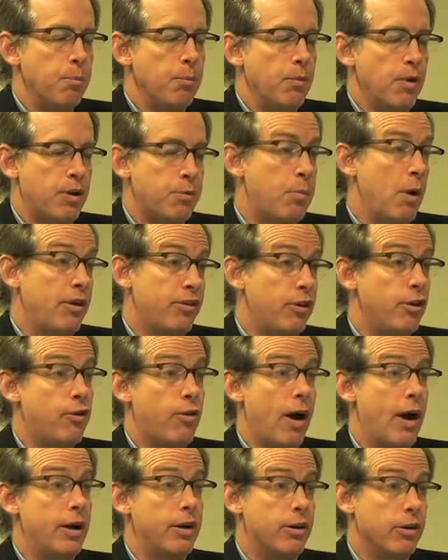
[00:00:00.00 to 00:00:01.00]
expressly
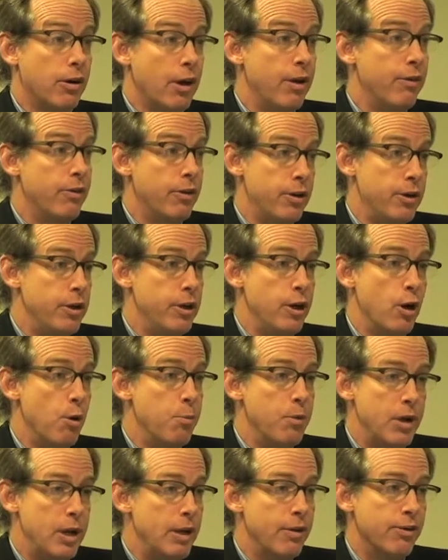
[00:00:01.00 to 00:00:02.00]
trying to live a
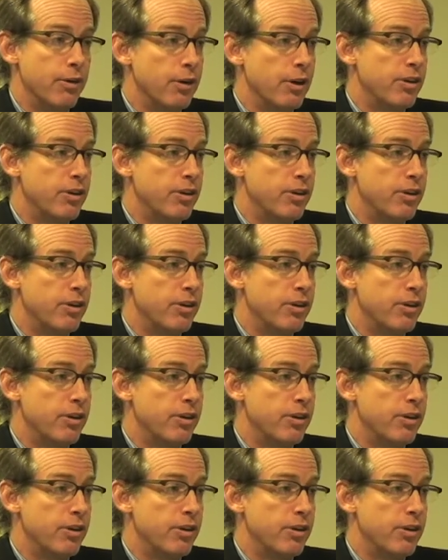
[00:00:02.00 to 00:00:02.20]
neo-medieval